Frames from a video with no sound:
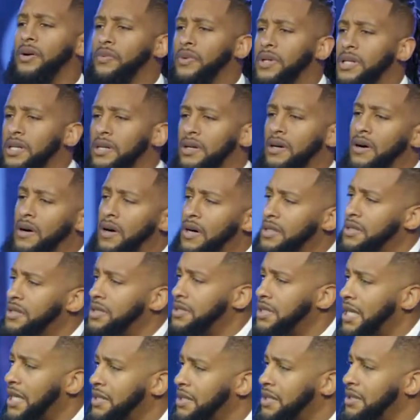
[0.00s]
that one of the
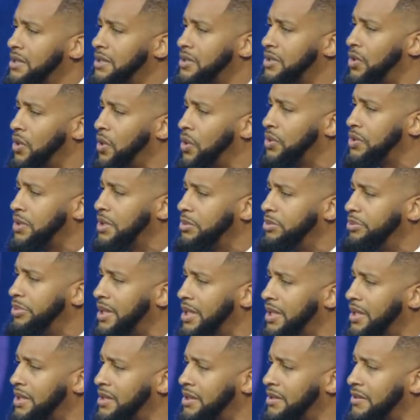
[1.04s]
horses had a little golden
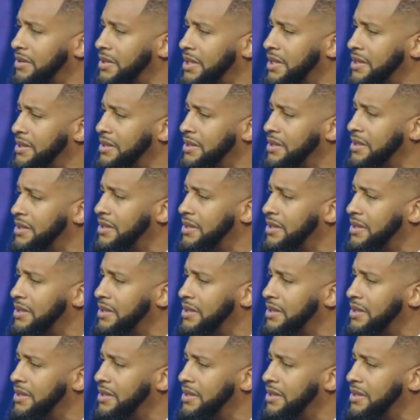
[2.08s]
bell on it.